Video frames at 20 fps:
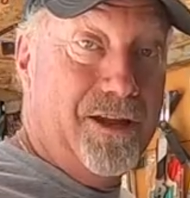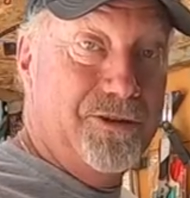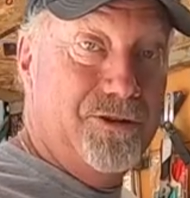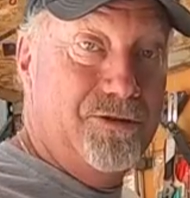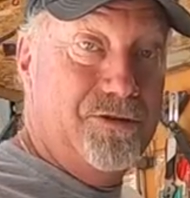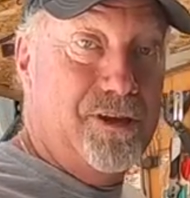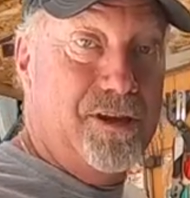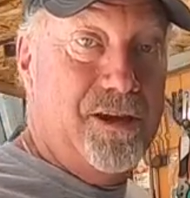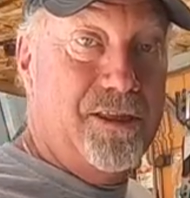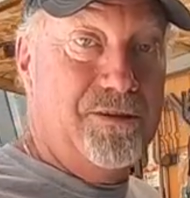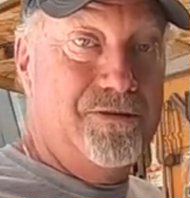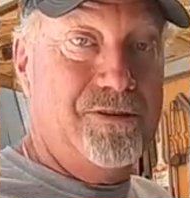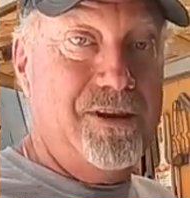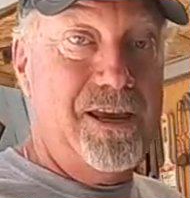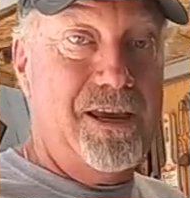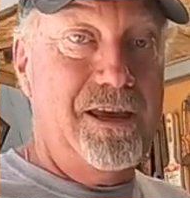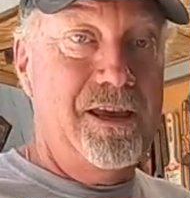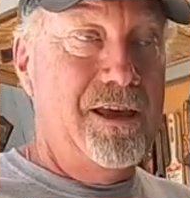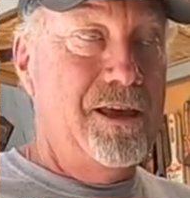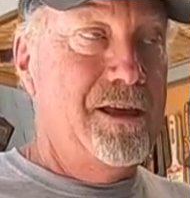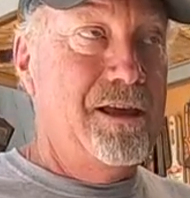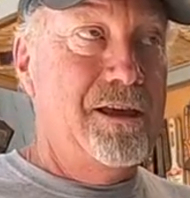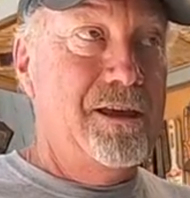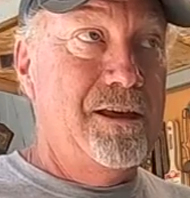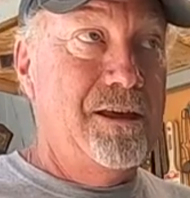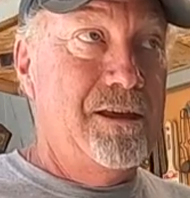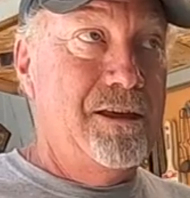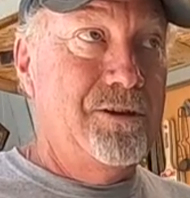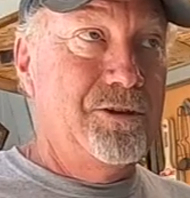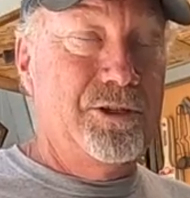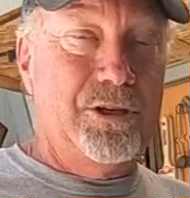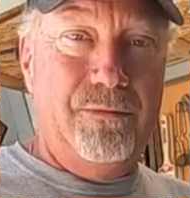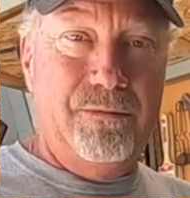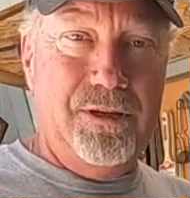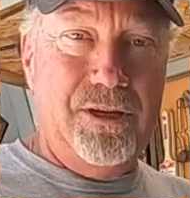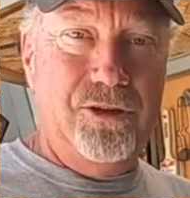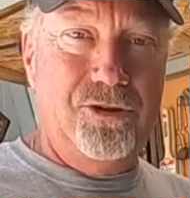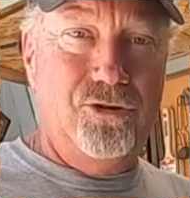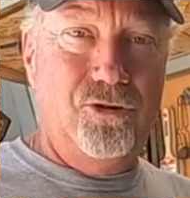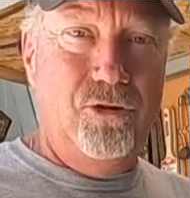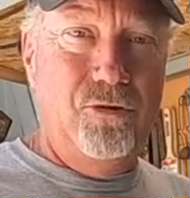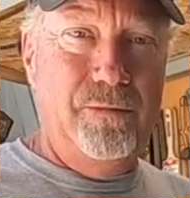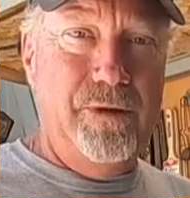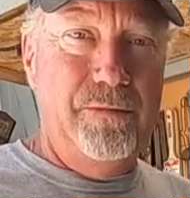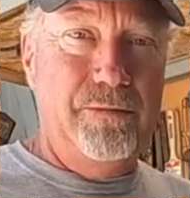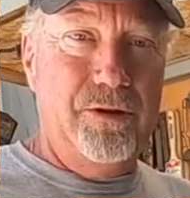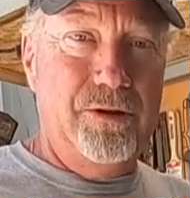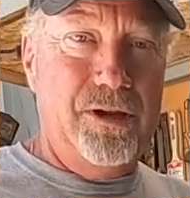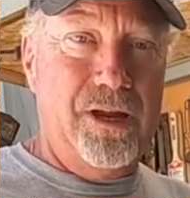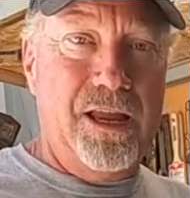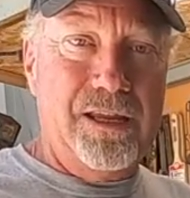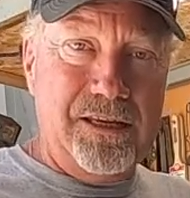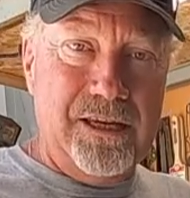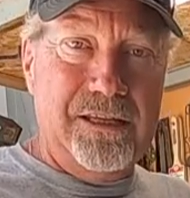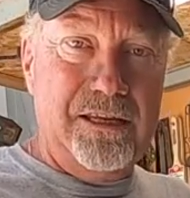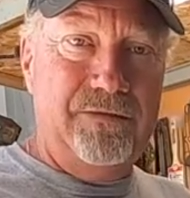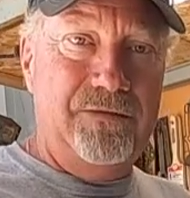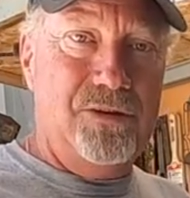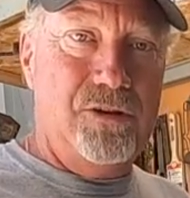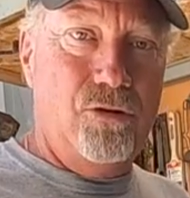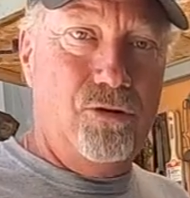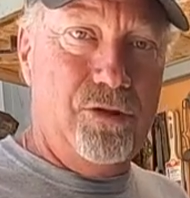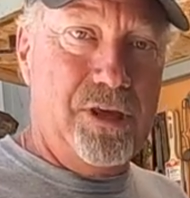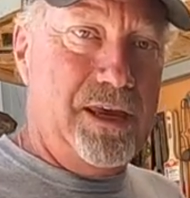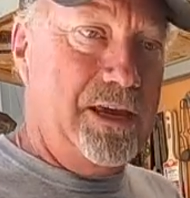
onto the other day. Somebody told me about it. I didn't even know